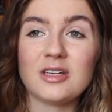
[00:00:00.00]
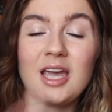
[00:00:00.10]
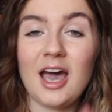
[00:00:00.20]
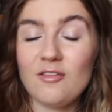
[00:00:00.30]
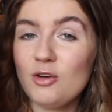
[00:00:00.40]
I
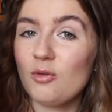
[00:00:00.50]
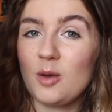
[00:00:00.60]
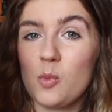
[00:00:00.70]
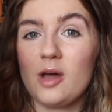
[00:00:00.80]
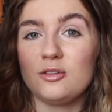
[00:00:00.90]
haven't
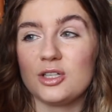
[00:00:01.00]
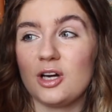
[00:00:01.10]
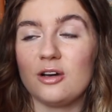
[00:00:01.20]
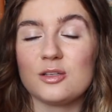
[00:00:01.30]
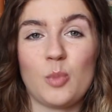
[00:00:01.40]
read Wilder
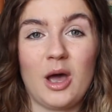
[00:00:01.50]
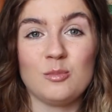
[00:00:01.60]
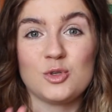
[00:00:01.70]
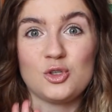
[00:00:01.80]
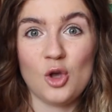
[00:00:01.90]
Girls, but
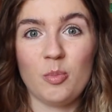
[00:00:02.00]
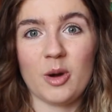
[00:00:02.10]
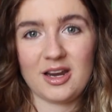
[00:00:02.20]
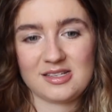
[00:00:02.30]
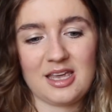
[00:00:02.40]
I'm
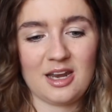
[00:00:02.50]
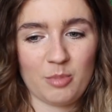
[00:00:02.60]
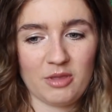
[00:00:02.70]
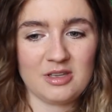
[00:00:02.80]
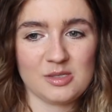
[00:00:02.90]
super excited
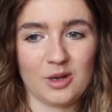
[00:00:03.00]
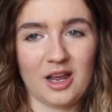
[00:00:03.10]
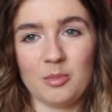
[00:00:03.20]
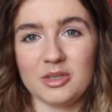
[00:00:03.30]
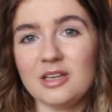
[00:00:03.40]
about this one.
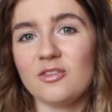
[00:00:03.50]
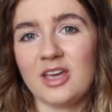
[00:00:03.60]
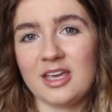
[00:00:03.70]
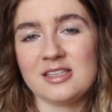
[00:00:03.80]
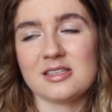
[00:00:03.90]
I believe
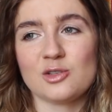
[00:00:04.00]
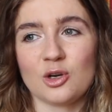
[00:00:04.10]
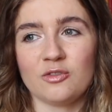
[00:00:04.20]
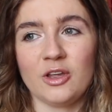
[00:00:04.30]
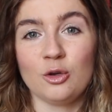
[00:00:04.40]
it is a
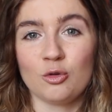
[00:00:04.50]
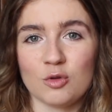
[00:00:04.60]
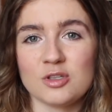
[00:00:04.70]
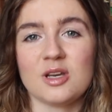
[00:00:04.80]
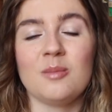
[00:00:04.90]
sort of like
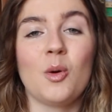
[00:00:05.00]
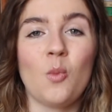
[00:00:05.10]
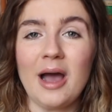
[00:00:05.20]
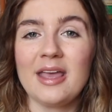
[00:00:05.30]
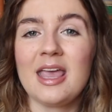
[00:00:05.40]
gruesome
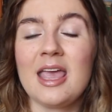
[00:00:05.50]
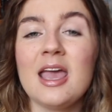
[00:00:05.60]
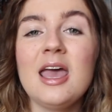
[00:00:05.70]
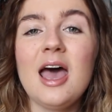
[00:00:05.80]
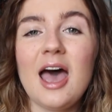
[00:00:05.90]
YA
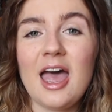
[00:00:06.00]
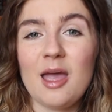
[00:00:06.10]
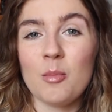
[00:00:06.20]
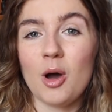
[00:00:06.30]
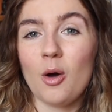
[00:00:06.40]

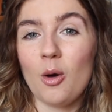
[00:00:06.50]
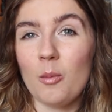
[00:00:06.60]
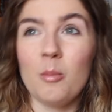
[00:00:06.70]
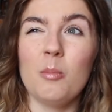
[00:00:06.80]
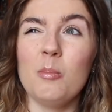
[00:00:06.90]

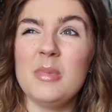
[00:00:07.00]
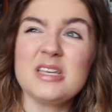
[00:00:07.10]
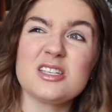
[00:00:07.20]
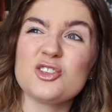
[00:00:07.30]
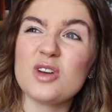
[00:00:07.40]

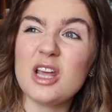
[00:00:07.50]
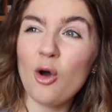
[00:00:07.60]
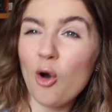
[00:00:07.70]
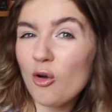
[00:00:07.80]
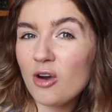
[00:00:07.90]
mystery
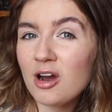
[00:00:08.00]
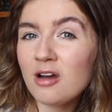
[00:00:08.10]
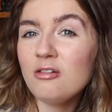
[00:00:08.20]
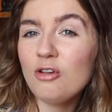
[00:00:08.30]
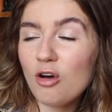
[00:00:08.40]

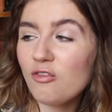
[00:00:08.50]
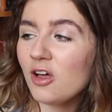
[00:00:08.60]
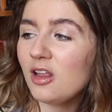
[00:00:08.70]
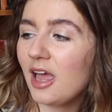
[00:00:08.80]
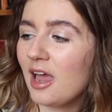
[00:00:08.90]
horror
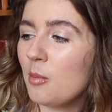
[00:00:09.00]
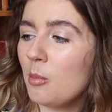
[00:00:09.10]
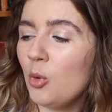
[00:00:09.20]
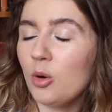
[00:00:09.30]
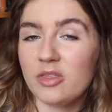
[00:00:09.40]
novel,
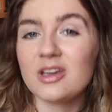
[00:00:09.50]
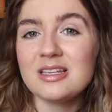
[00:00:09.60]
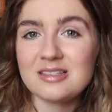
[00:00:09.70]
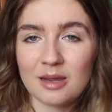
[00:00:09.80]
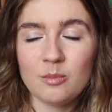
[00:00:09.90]
more with a
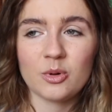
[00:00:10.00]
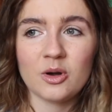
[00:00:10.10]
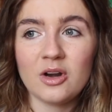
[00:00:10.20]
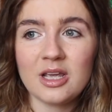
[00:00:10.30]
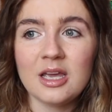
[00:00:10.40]

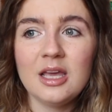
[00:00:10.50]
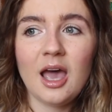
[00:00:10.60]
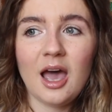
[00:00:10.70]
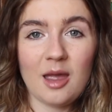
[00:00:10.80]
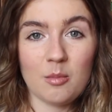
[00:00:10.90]
contemporary
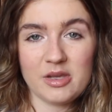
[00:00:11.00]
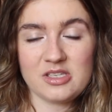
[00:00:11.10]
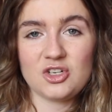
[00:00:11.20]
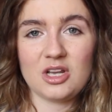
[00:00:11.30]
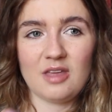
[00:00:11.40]

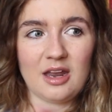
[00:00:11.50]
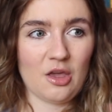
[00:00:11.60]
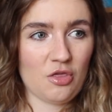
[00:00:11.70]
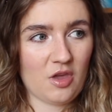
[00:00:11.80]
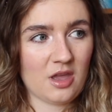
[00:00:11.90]
mystery than
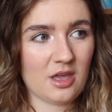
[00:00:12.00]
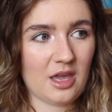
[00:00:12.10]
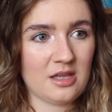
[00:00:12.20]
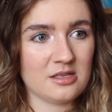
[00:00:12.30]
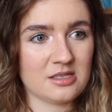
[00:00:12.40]
I think
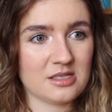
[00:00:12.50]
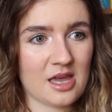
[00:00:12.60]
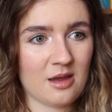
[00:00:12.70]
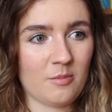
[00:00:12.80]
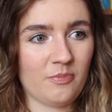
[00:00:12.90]
is
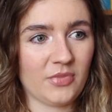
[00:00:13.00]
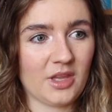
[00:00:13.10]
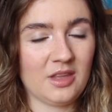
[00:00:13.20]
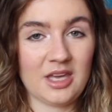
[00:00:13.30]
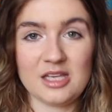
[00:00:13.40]

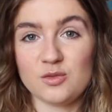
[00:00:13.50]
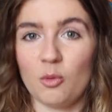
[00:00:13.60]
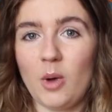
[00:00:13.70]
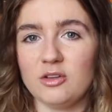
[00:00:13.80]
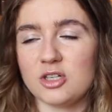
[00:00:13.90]
the case
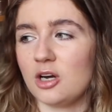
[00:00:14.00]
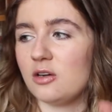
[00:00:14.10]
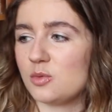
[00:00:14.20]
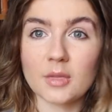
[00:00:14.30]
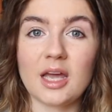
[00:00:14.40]
for Wilder
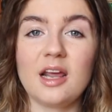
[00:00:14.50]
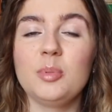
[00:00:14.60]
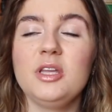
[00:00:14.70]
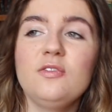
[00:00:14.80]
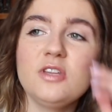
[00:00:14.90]
Girls. And I
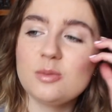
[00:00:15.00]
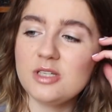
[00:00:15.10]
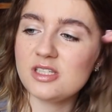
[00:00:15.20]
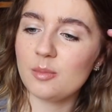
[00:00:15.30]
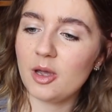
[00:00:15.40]
believe this
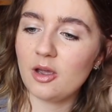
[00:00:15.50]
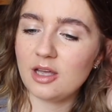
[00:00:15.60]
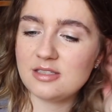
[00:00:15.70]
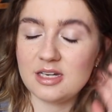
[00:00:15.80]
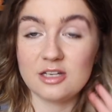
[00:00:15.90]
one's
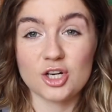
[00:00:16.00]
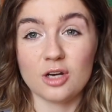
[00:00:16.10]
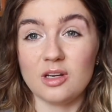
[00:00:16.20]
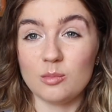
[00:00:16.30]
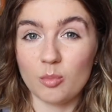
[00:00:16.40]
about a teenage
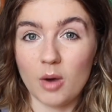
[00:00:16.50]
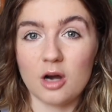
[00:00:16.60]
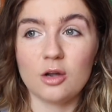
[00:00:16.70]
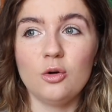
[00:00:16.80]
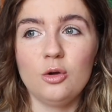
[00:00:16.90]
girl named
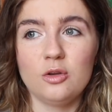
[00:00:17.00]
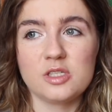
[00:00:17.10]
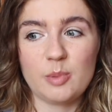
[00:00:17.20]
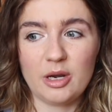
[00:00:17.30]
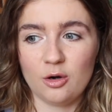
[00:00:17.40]
Margot who
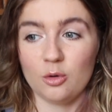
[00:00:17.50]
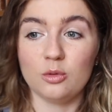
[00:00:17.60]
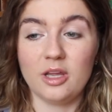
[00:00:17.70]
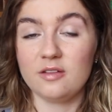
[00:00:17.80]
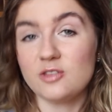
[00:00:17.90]
spent her
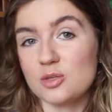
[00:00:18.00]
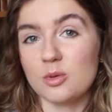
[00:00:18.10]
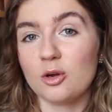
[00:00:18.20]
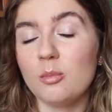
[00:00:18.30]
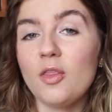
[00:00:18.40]
whole life just
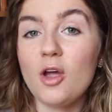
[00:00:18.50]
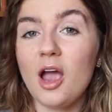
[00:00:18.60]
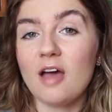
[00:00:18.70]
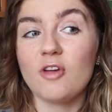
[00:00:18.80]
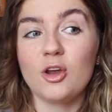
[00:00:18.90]
with her mother,
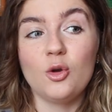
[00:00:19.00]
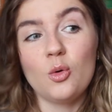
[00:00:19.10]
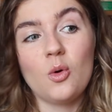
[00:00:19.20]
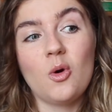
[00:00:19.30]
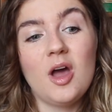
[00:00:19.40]
having
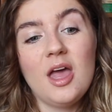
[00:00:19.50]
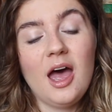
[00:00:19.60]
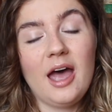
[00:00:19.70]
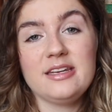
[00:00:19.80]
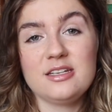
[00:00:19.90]
no
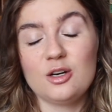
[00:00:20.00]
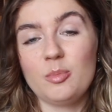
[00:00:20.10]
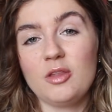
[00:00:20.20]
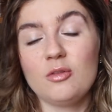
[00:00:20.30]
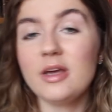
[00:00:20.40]
idea
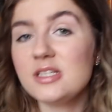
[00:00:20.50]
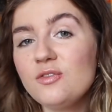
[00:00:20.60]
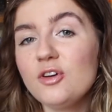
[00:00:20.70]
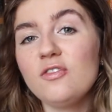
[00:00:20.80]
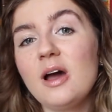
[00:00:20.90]
about the rest
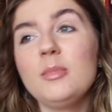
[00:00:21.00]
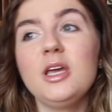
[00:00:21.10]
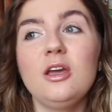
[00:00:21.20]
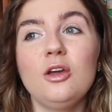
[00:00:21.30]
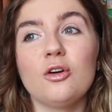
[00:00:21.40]
of her
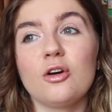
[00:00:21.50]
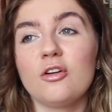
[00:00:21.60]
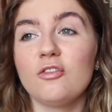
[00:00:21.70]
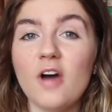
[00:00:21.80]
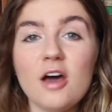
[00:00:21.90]
family or
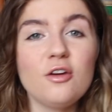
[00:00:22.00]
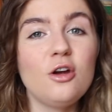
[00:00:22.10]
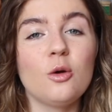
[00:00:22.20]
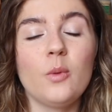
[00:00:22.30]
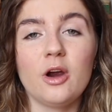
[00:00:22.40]
her
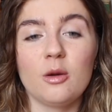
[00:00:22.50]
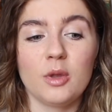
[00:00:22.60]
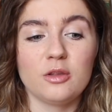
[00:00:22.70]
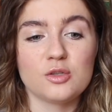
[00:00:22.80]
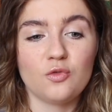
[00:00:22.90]
father or where her
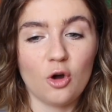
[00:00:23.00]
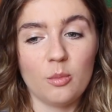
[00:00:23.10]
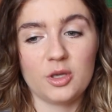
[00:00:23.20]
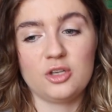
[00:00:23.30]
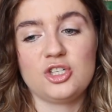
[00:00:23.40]
mother's
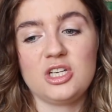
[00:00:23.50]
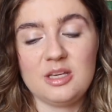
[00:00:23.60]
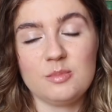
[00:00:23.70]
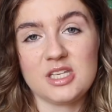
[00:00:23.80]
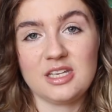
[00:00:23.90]
from, because she
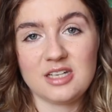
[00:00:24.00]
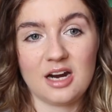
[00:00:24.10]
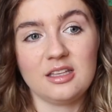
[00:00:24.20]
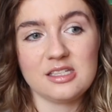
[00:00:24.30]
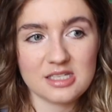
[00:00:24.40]
keeps it
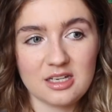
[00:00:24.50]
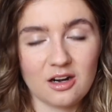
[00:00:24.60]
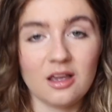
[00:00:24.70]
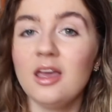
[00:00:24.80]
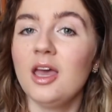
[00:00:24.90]
entirely
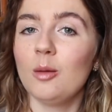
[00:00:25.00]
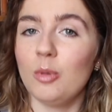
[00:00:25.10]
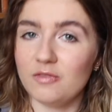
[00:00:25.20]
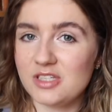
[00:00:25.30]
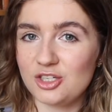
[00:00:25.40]
secret.
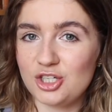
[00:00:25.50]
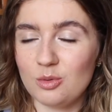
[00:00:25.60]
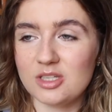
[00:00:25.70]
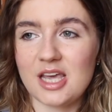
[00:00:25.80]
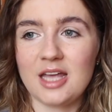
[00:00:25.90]
But obviously she
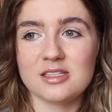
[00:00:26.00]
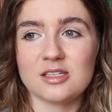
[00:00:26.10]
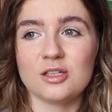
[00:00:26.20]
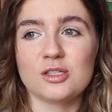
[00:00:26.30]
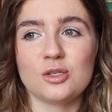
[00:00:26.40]
wants
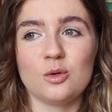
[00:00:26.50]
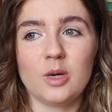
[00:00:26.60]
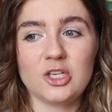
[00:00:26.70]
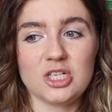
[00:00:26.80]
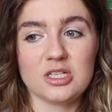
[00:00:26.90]
answers, so
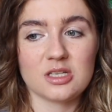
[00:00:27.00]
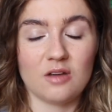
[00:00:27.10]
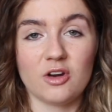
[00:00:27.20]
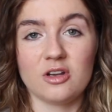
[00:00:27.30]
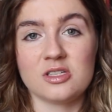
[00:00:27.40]
when she
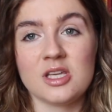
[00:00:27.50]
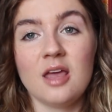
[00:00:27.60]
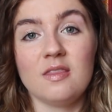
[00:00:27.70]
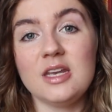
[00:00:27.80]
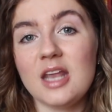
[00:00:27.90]
discovers
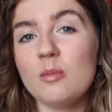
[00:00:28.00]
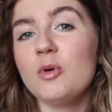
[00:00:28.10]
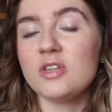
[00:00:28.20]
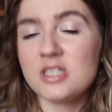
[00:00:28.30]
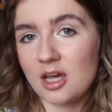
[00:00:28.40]
the name
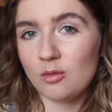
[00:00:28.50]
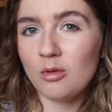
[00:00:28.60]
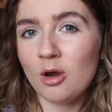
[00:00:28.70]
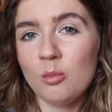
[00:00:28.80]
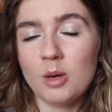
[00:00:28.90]
of the town
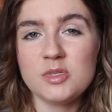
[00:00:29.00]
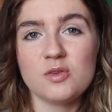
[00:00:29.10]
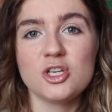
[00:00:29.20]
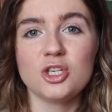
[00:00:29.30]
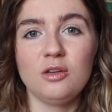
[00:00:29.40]
that her mum's
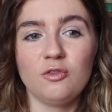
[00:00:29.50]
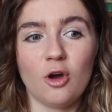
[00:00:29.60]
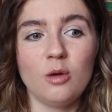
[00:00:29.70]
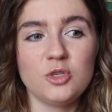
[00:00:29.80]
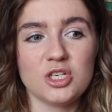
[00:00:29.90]
originally
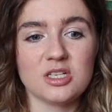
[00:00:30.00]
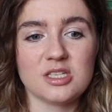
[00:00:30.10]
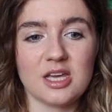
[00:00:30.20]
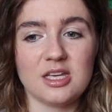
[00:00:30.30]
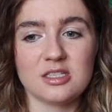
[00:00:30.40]
from, she
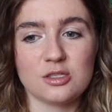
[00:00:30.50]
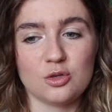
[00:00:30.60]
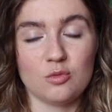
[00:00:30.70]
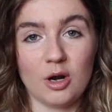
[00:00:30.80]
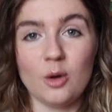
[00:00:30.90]
decides
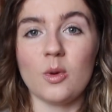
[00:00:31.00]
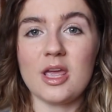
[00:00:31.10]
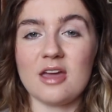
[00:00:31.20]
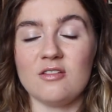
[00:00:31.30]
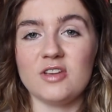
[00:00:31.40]
to run
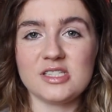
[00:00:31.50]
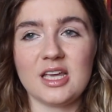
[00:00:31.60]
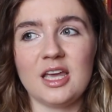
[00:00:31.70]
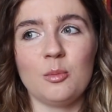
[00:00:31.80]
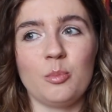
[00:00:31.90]
away and
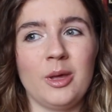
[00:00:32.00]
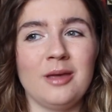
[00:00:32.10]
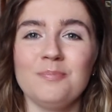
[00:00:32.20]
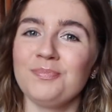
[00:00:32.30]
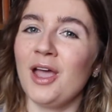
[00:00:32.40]
visit it.
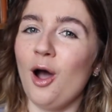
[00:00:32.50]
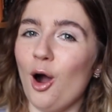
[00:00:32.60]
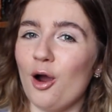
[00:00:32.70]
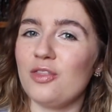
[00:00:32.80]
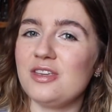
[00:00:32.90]
But
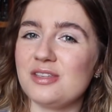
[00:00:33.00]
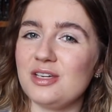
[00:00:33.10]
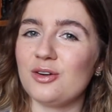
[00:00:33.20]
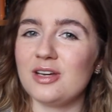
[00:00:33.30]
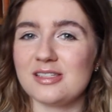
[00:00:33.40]
are the
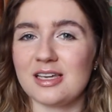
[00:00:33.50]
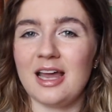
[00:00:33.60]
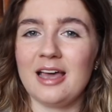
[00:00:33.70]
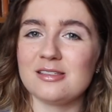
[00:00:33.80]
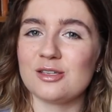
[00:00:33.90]
secrets and
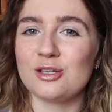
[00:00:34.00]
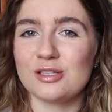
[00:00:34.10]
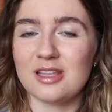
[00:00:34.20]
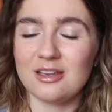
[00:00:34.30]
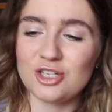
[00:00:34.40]

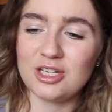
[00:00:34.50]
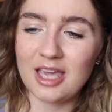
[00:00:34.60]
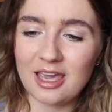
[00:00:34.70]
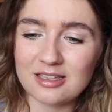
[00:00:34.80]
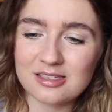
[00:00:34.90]
answers that she
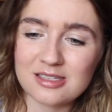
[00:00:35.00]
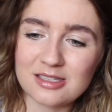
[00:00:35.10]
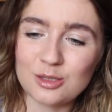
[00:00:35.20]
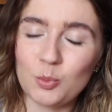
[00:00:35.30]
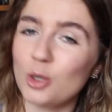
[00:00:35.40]

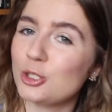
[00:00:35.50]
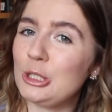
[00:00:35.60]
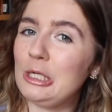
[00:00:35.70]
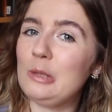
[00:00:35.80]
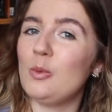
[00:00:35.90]
gets what
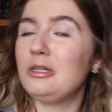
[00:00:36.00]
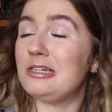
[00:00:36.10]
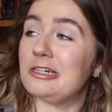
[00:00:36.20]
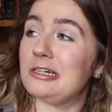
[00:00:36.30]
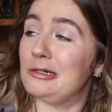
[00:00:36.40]
she wanted?